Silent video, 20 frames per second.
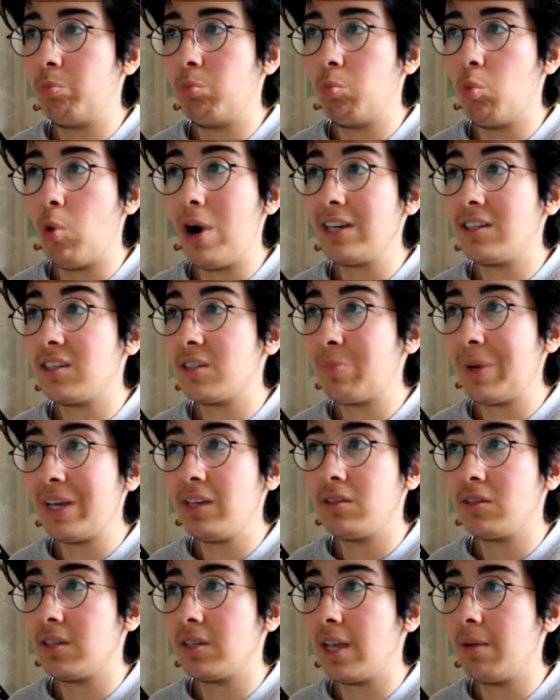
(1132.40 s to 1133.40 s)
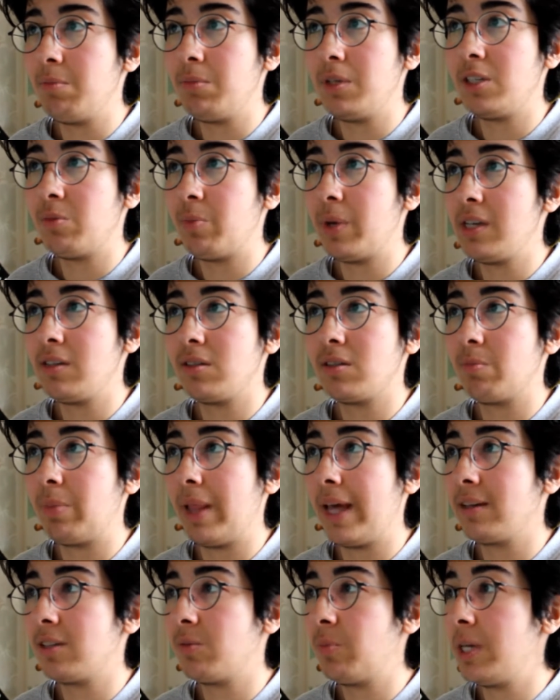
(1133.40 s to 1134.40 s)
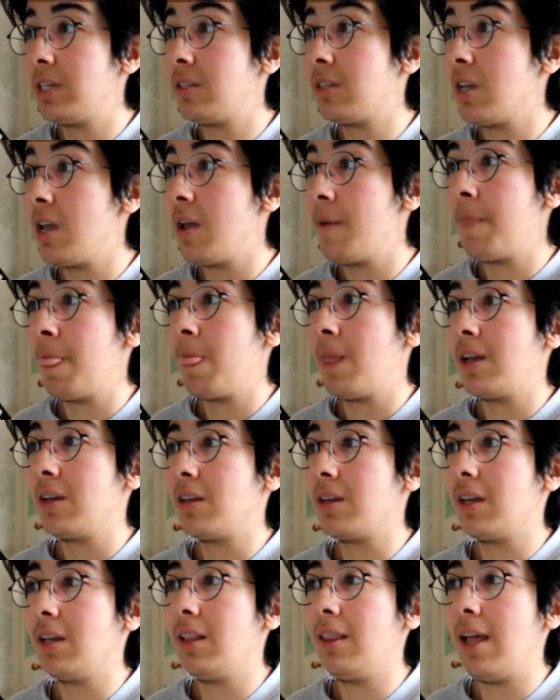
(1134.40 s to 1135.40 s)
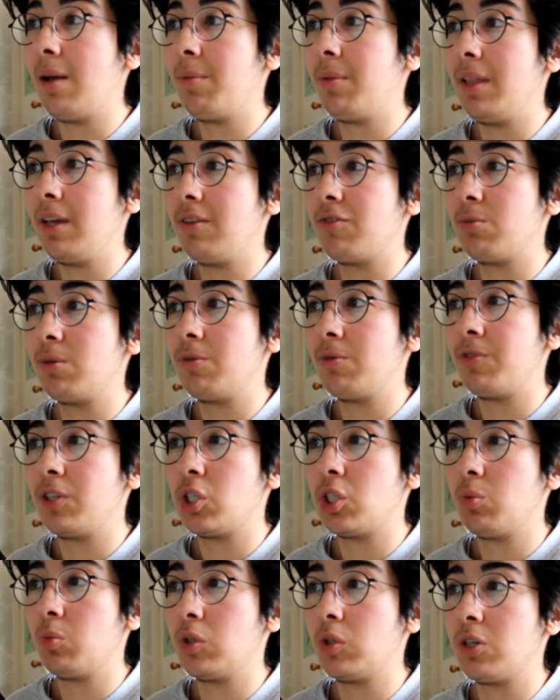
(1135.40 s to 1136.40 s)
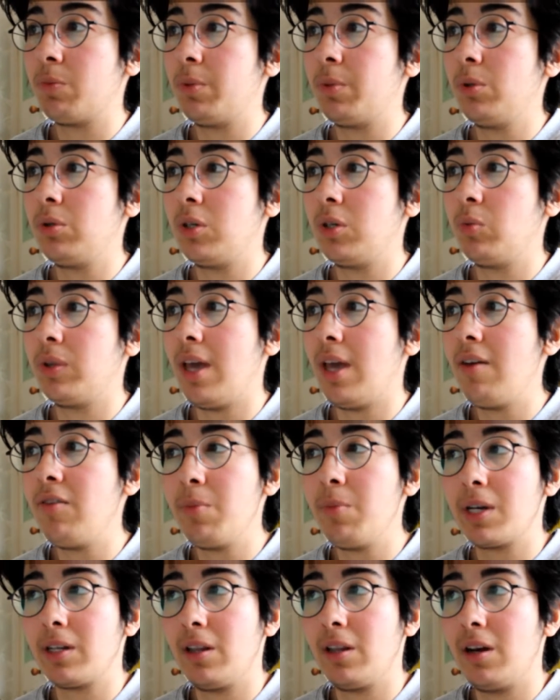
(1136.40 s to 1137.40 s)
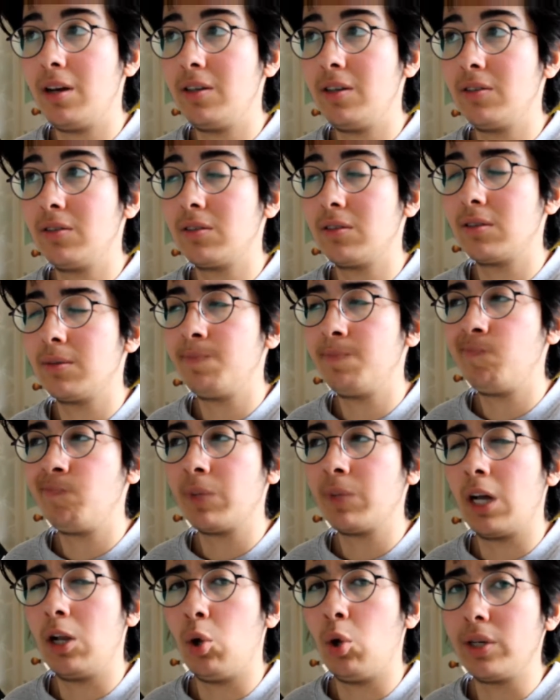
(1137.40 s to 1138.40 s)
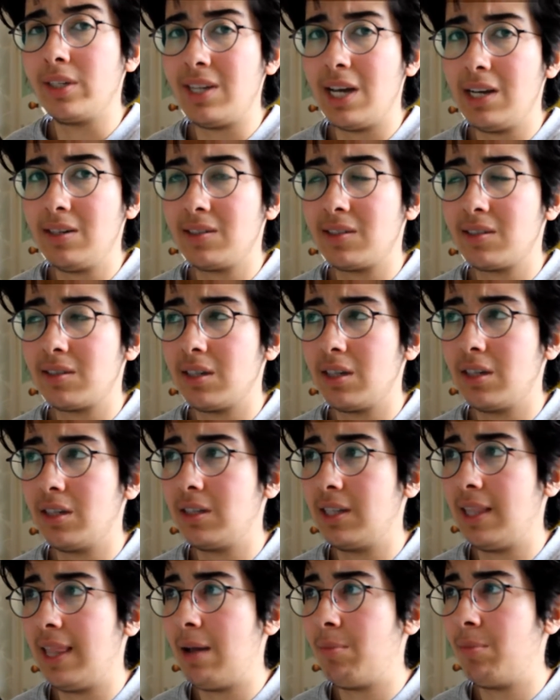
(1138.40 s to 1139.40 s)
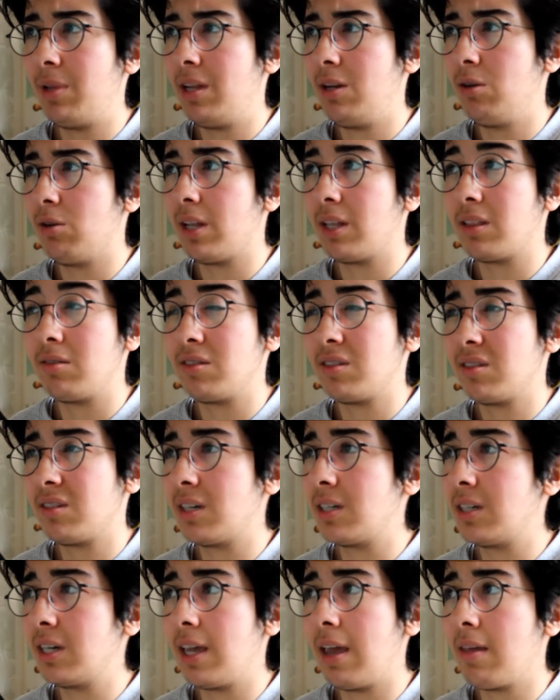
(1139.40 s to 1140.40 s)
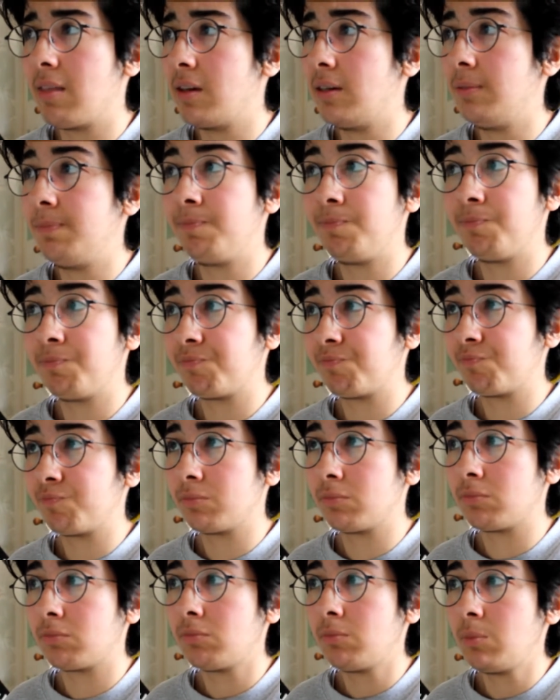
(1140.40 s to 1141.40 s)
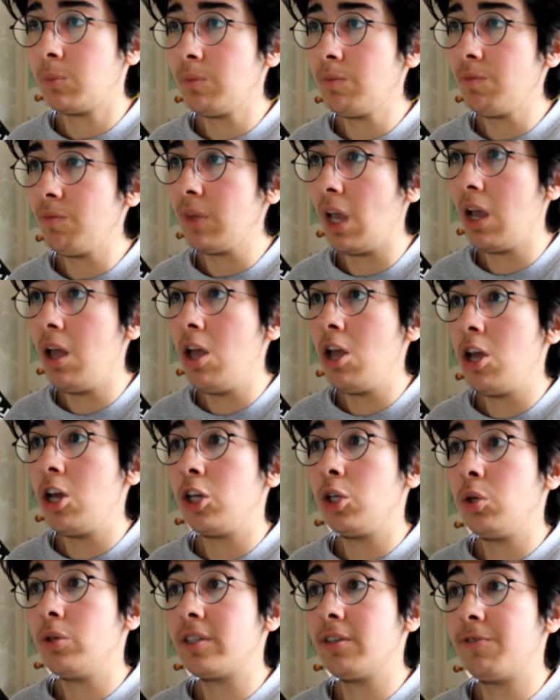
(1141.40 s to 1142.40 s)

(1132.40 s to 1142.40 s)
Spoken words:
white space, empty space, blank space. Gill lamellae from a fish in water polluted with heavy metal ions. A lot denser, the lamellae look like they're stuck together. Use